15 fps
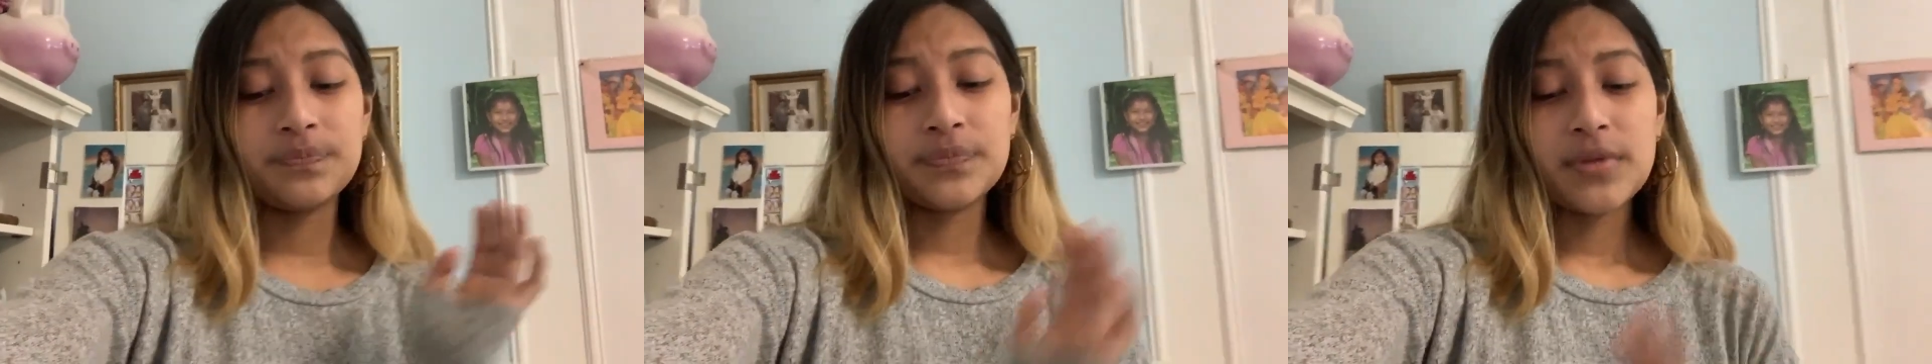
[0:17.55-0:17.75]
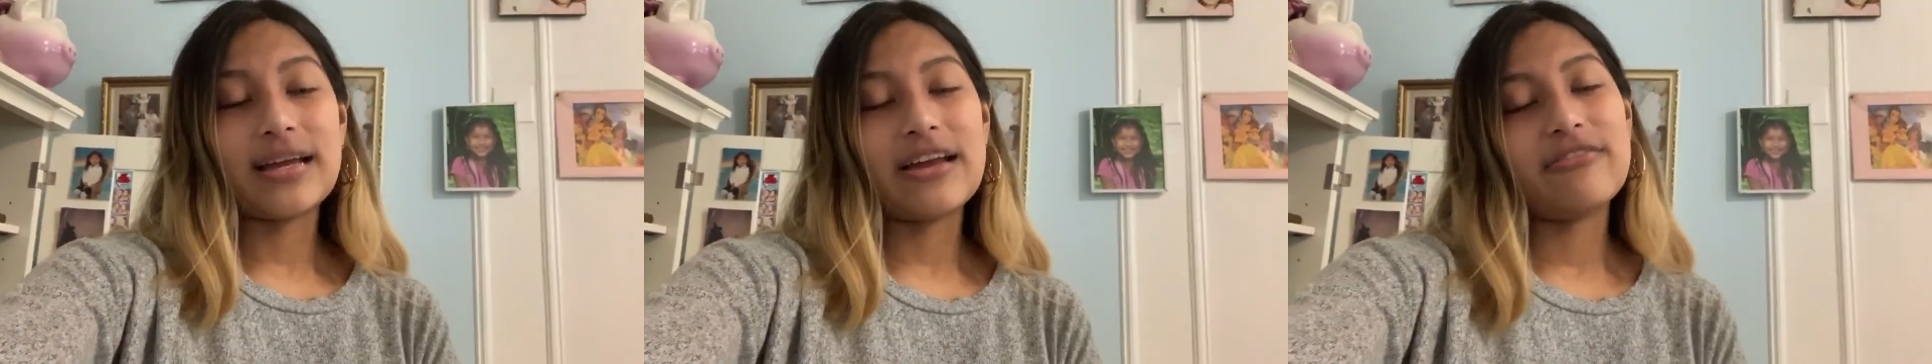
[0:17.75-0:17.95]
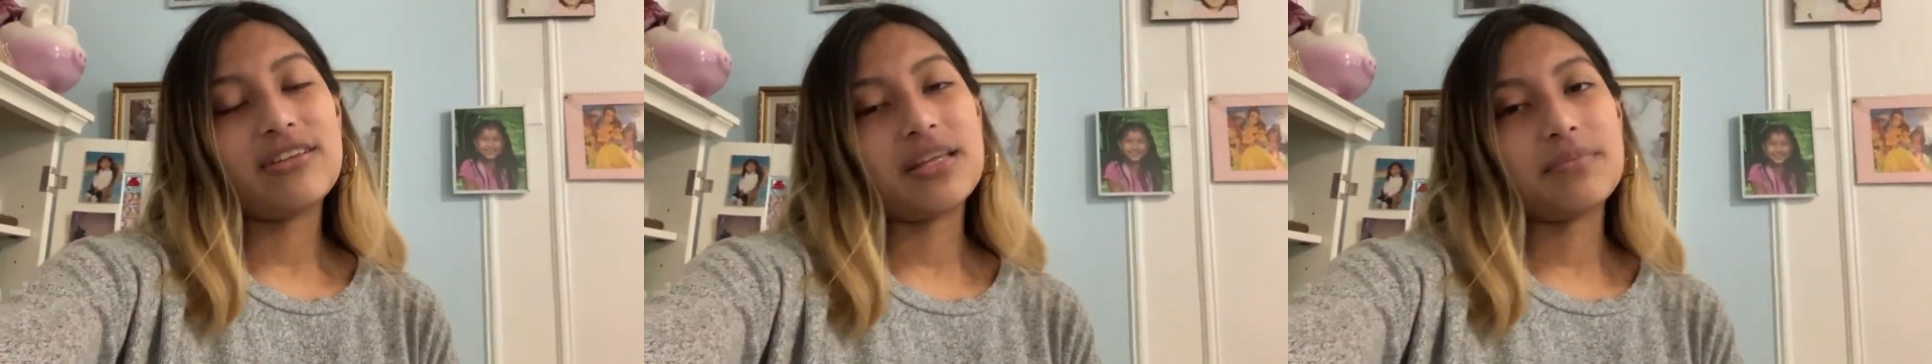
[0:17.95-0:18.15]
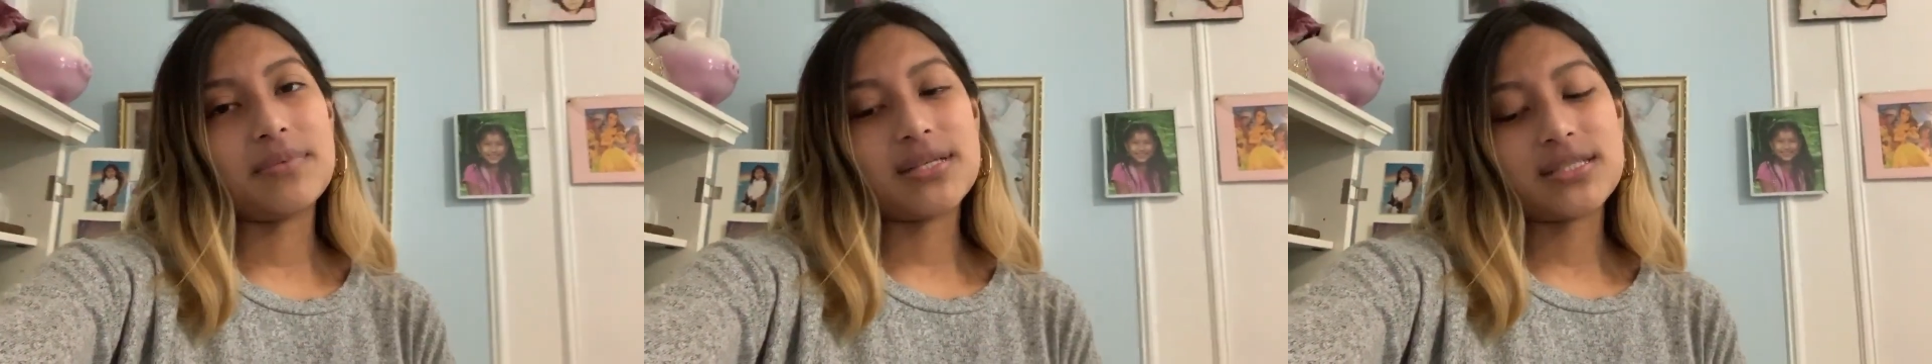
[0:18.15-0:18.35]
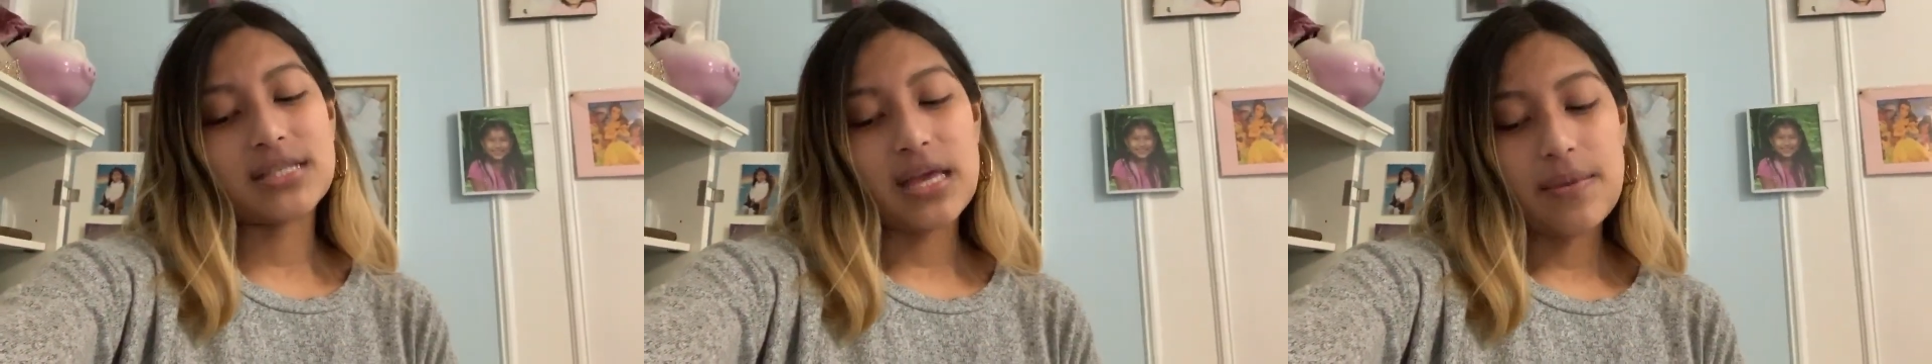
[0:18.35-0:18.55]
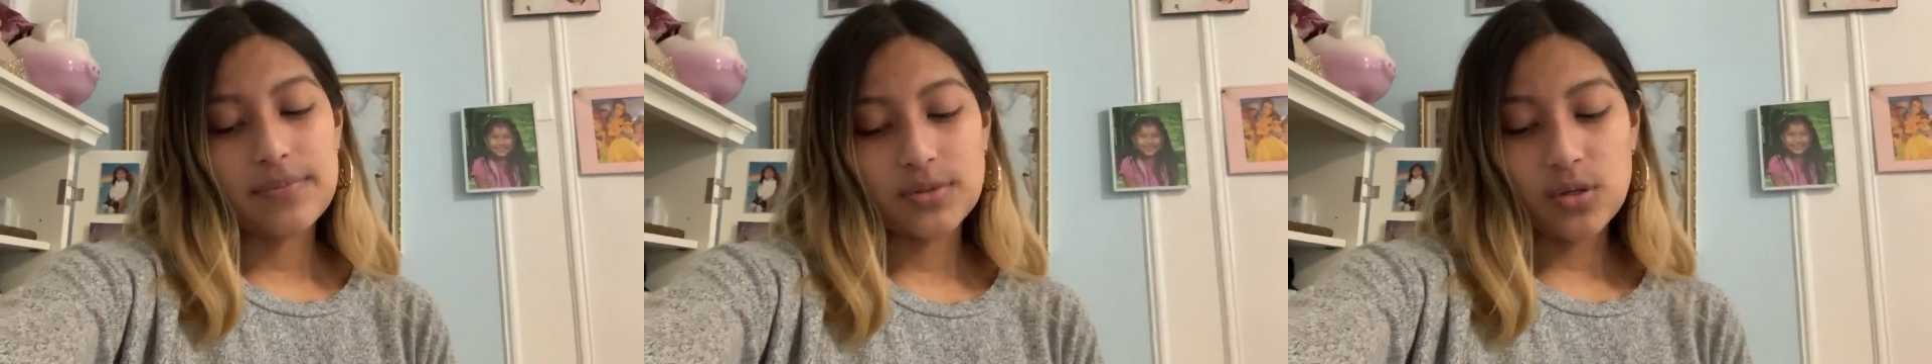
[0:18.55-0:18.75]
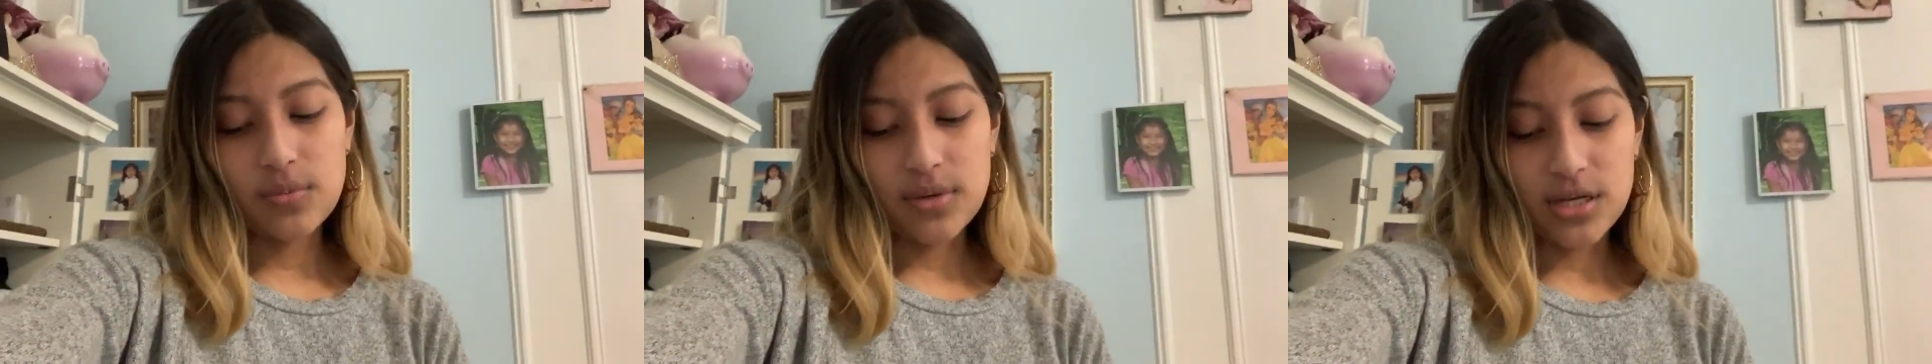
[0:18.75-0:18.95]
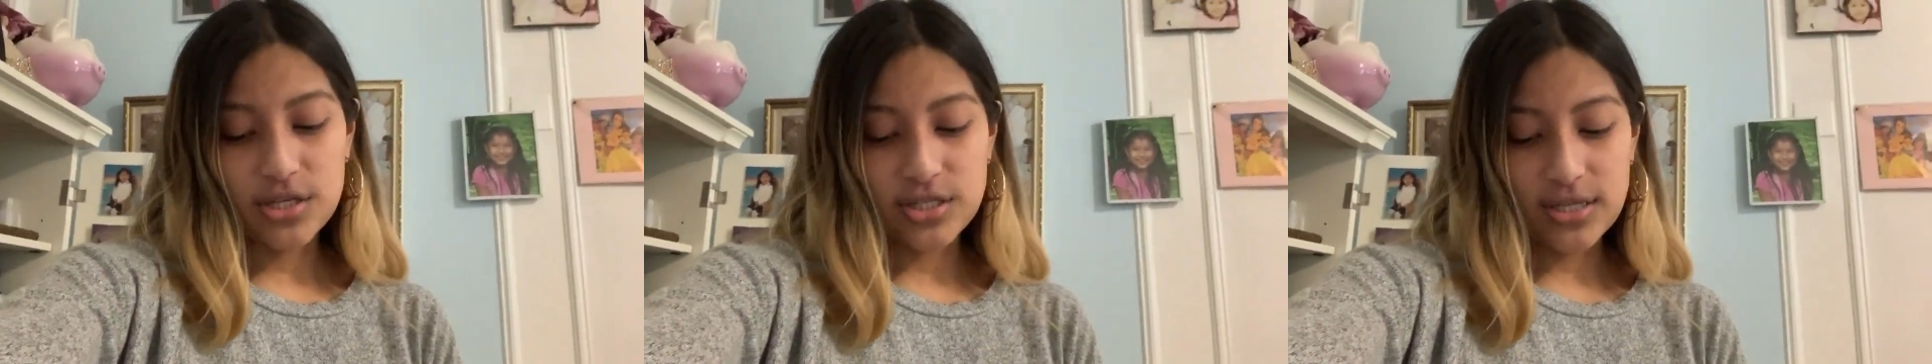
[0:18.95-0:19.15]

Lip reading: I really miss them so much